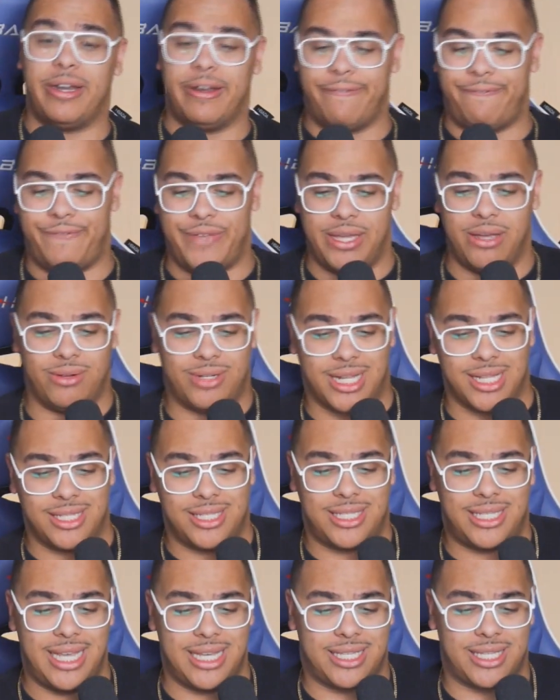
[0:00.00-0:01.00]
on the field
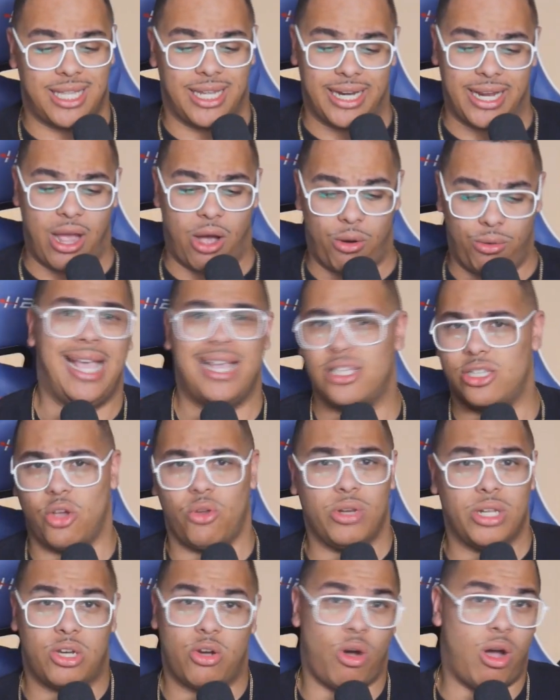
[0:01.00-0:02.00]
consistently.
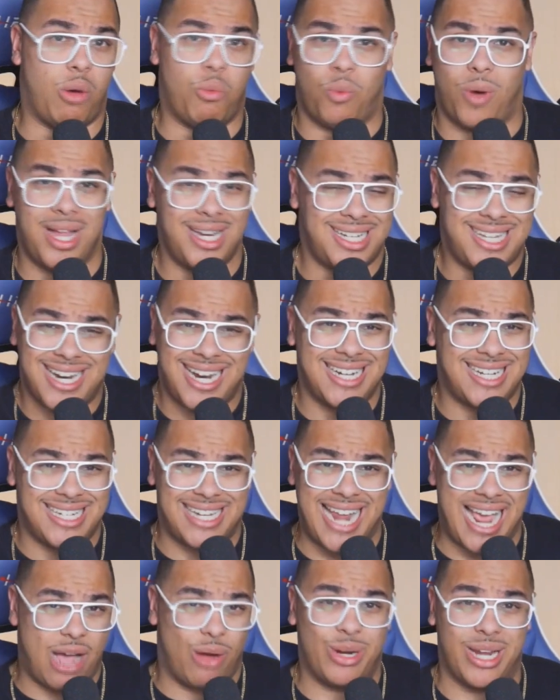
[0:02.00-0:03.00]
He's only caught one
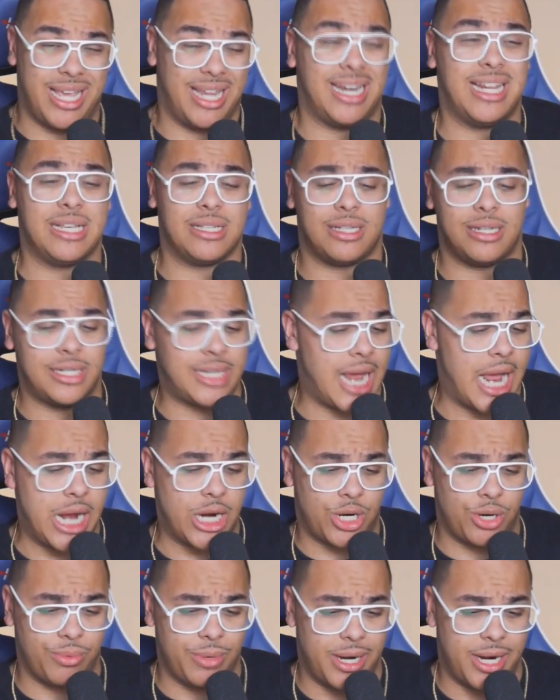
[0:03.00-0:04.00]
touchdown in his
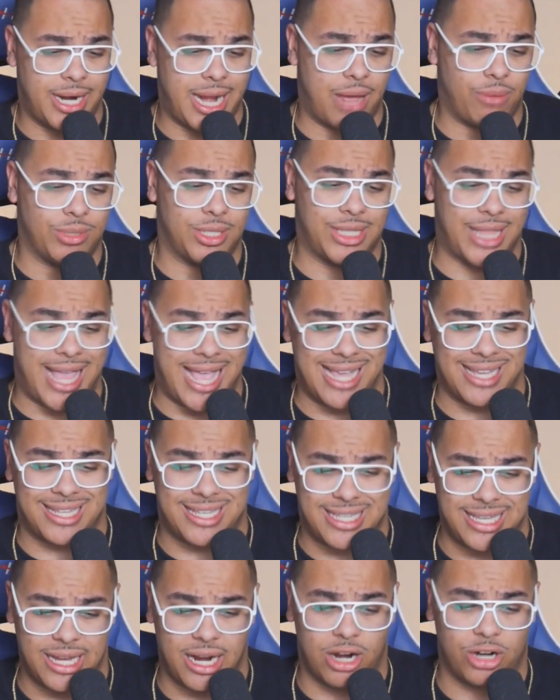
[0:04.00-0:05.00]
entire career, and that was
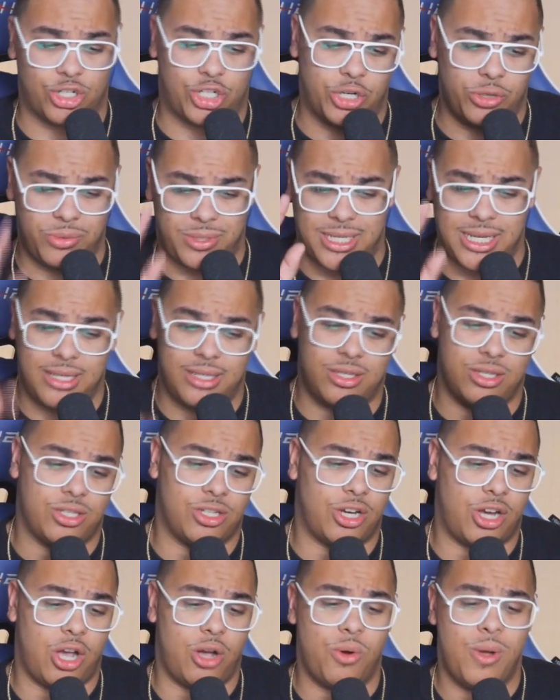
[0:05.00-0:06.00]
two
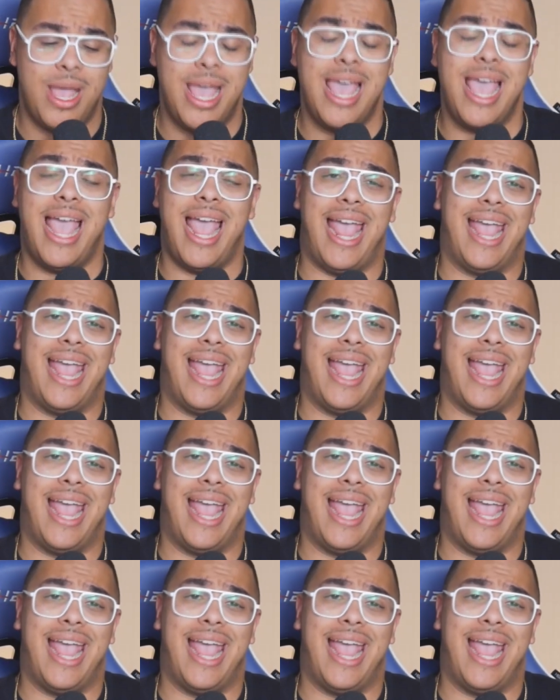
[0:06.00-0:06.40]
seasons ago.